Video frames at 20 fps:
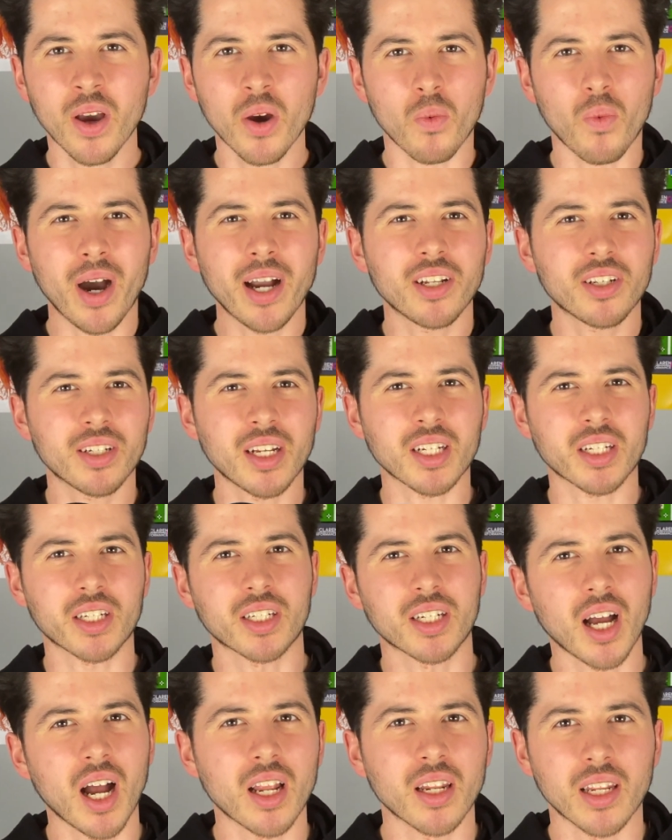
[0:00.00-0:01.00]
Why does that
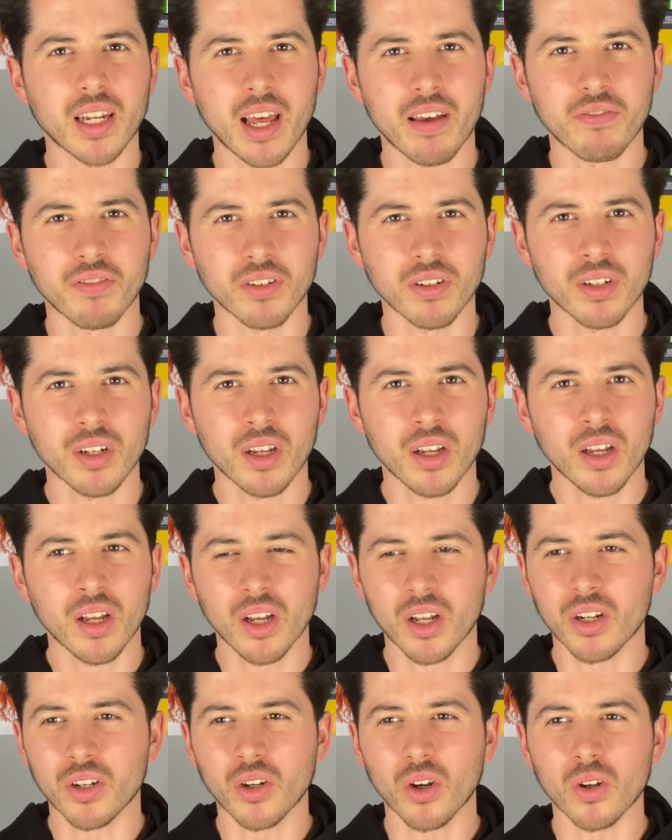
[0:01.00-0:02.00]
starting 11
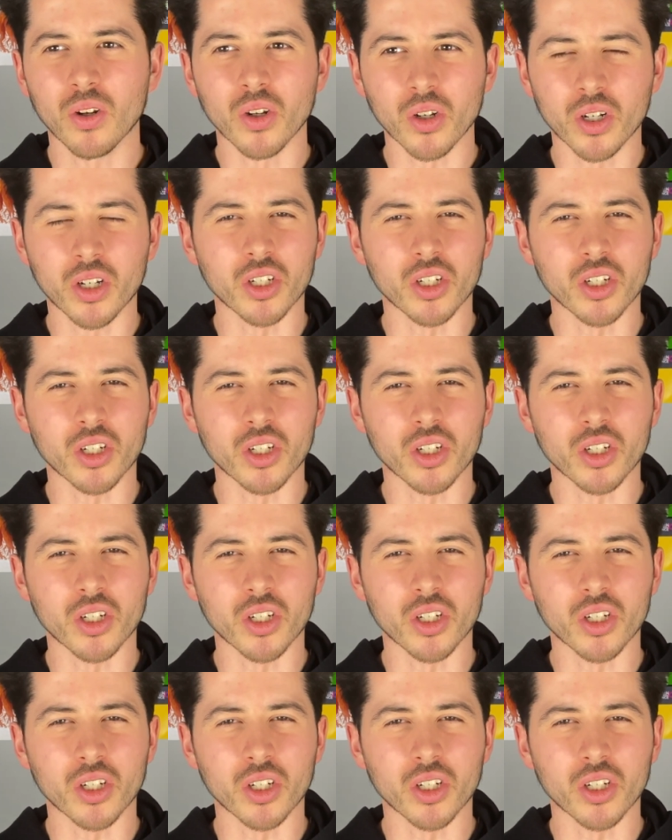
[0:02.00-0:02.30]
not look